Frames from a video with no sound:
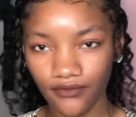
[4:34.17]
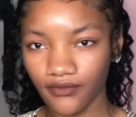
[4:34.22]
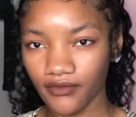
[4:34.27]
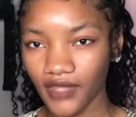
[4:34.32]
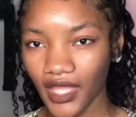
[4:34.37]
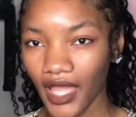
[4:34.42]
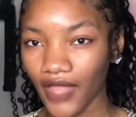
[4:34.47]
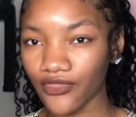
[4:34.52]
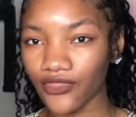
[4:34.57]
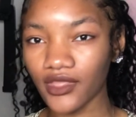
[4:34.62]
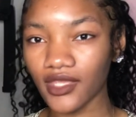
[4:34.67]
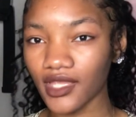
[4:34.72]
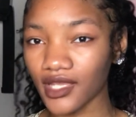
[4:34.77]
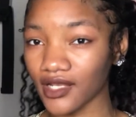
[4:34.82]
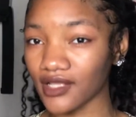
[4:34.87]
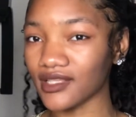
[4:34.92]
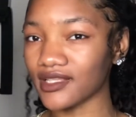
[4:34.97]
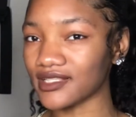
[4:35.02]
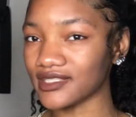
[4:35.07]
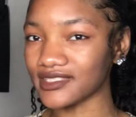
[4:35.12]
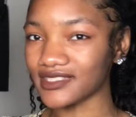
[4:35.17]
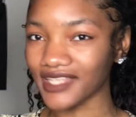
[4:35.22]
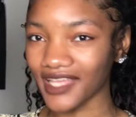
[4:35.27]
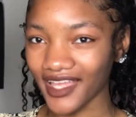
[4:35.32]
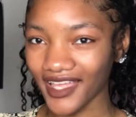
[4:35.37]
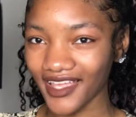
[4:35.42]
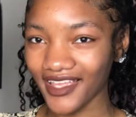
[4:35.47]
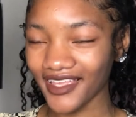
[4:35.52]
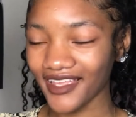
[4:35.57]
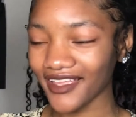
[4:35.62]
at the end of the
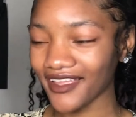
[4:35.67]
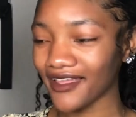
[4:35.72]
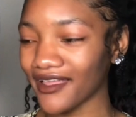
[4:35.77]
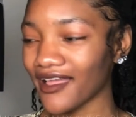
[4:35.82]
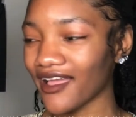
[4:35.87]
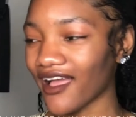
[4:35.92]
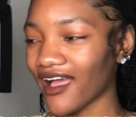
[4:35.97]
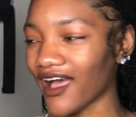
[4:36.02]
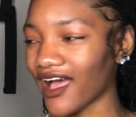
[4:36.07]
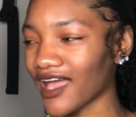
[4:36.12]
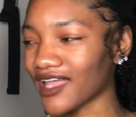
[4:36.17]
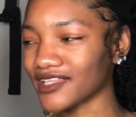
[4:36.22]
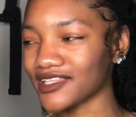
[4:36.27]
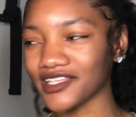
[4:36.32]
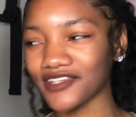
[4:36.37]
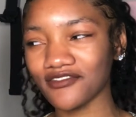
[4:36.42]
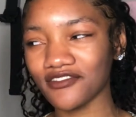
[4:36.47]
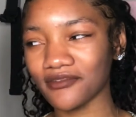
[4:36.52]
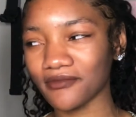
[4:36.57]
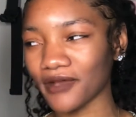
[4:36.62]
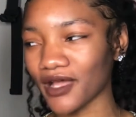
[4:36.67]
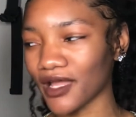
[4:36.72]
day, I live in my